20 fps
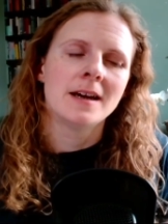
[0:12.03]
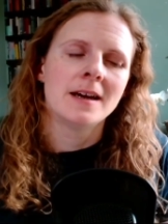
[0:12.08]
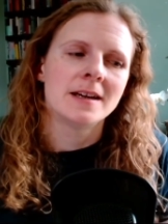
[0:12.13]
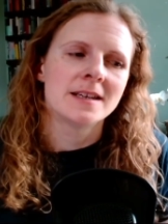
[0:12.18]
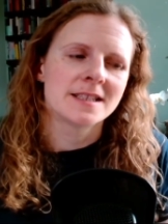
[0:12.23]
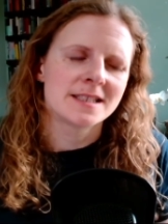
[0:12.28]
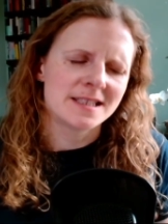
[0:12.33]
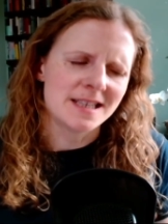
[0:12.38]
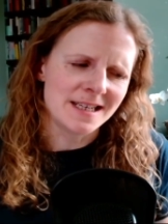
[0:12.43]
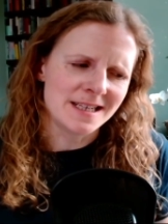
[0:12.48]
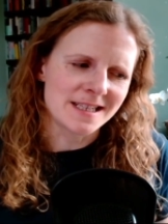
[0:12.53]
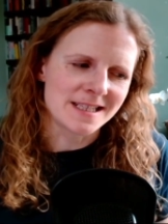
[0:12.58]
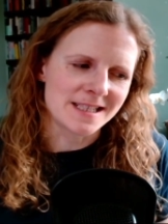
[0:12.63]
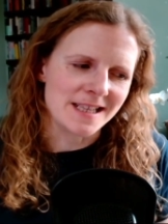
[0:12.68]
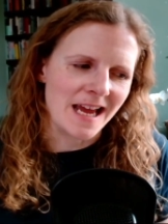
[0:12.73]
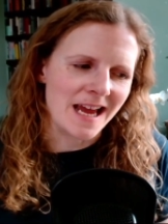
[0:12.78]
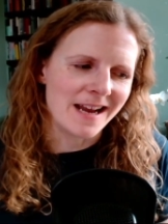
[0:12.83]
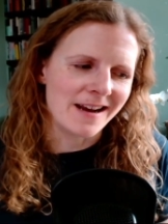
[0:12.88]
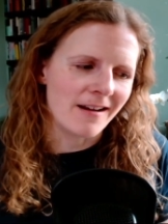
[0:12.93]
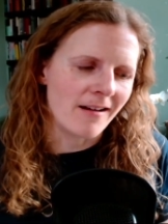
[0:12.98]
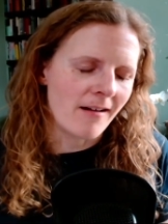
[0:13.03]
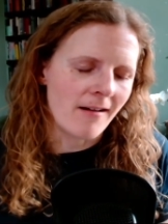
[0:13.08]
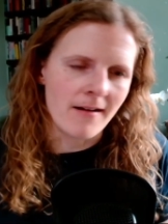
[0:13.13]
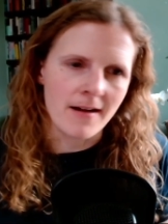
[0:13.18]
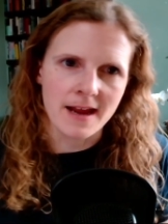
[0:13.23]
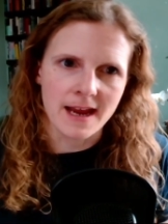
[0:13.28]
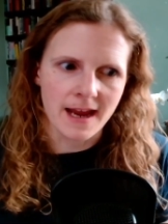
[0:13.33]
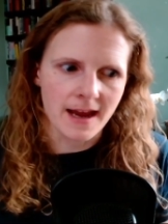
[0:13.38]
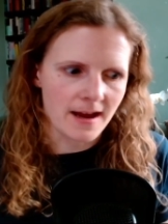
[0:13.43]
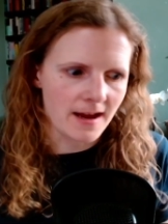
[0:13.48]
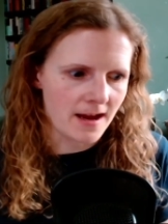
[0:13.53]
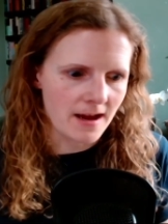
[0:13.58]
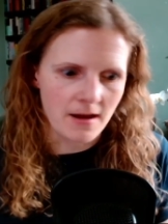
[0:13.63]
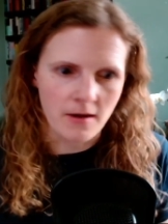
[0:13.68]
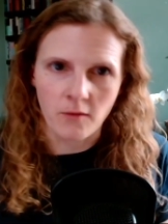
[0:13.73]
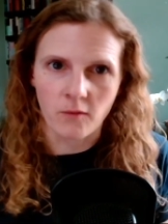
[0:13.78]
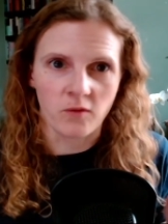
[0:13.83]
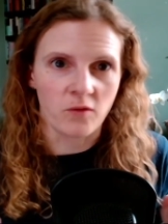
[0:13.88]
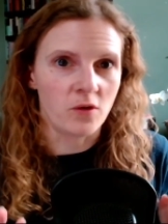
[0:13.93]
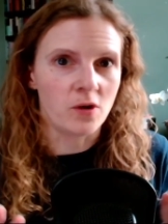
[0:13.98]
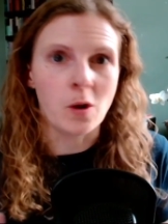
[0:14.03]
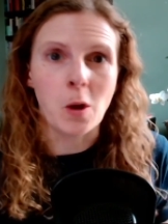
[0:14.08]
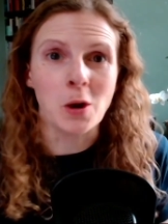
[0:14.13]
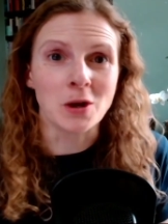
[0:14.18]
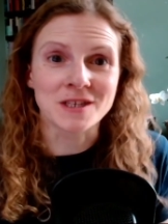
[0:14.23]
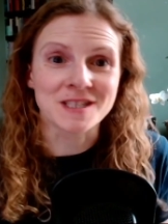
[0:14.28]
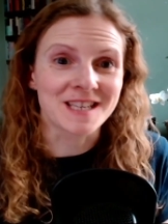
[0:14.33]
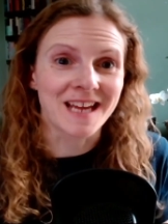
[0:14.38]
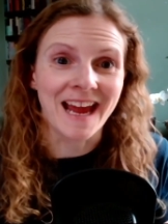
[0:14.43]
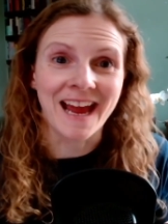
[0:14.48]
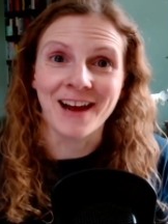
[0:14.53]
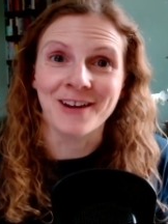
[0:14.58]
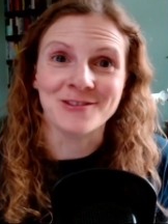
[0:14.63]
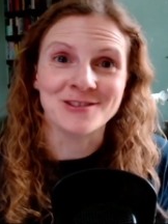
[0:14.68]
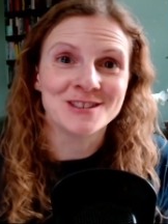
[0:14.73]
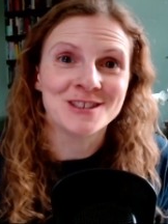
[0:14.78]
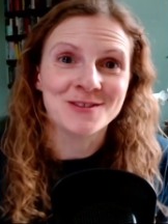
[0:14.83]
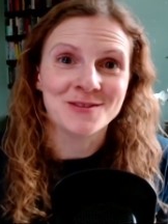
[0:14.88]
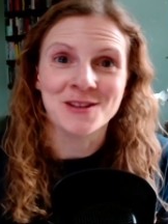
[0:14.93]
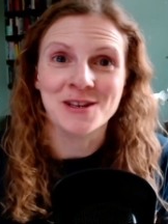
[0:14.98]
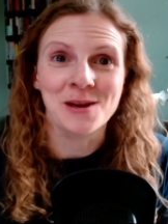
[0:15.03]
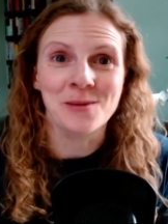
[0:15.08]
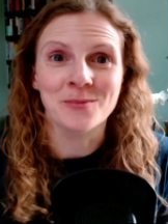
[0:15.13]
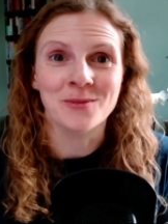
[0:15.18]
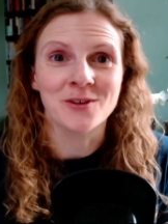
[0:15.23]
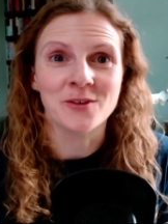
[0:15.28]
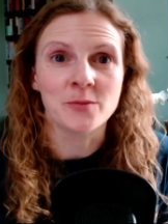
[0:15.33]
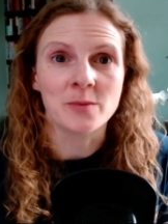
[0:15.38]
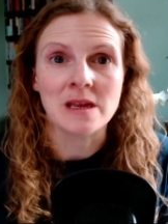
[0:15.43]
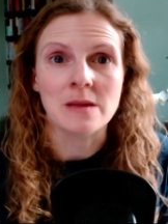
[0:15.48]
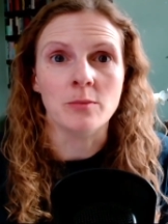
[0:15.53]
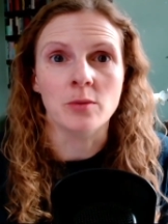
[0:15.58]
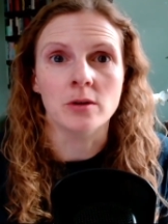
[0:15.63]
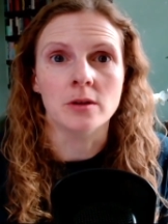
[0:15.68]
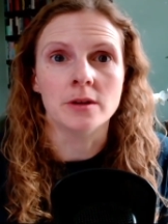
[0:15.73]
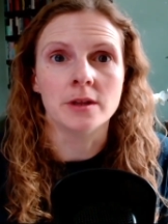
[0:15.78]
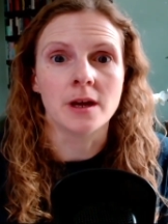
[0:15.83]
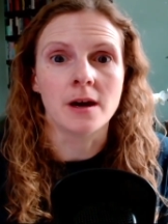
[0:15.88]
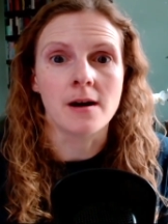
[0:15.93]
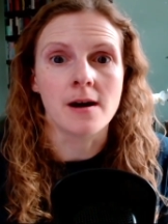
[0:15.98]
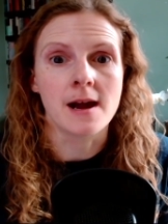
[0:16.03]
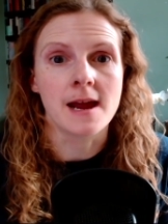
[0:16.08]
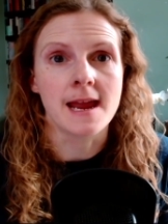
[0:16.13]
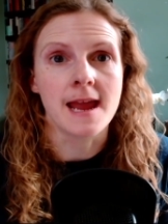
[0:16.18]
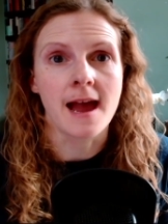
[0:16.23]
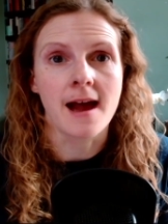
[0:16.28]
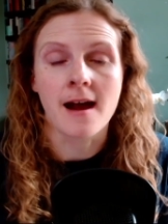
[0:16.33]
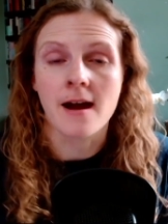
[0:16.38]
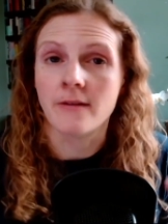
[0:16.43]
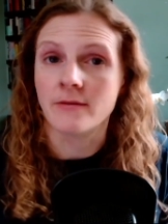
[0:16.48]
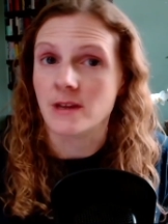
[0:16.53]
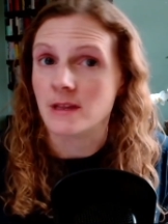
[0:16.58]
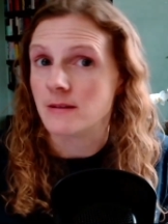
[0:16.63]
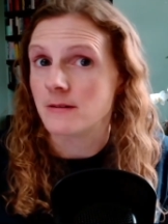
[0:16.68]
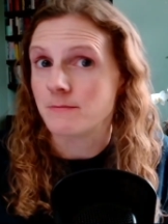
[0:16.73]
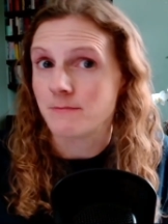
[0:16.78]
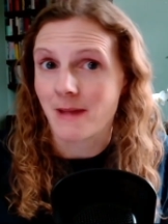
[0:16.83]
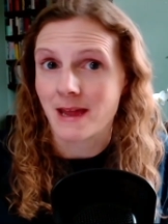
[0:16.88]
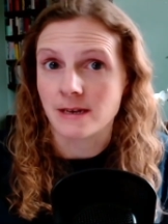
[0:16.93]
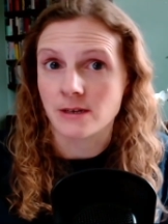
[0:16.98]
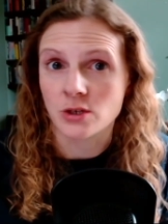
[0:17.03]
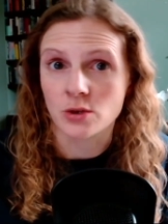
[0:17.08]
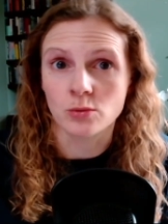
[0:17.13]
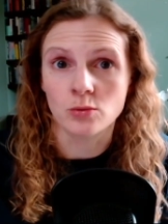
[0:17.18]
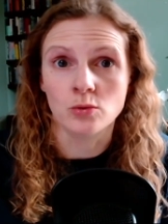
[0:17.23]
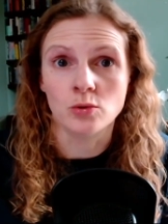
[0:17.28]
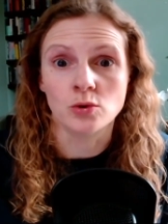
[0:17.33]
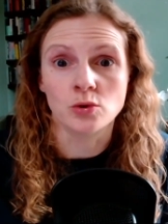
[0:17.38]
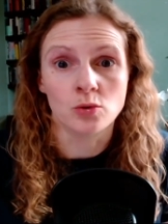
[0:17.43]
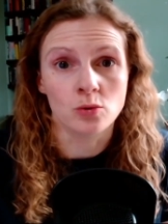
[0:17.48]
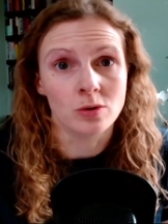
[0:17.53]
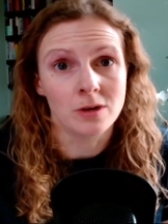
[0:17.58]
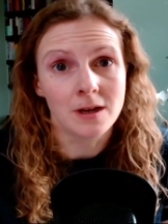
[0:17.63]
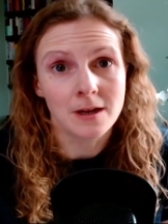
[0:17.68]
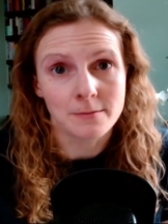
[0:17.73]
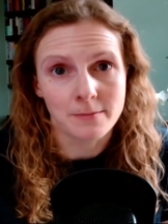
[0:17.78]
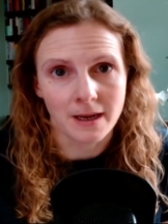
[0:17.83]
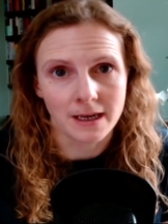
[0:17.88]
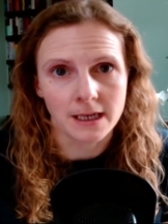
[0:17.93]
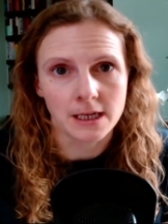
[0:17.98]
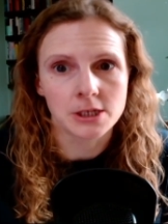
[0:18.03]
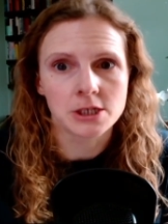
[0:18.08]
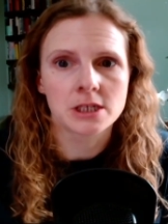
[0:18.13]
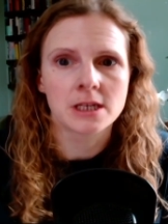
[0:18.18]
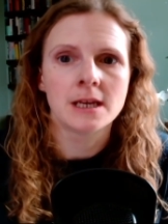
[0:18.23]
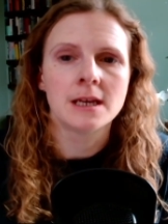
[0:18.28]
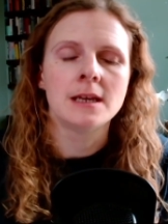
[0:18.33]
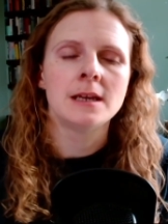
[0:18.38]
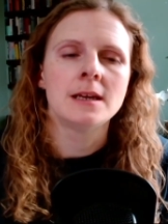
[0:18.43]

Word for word: Since then, I have lost count of the number of people that I have either mentored or line managed,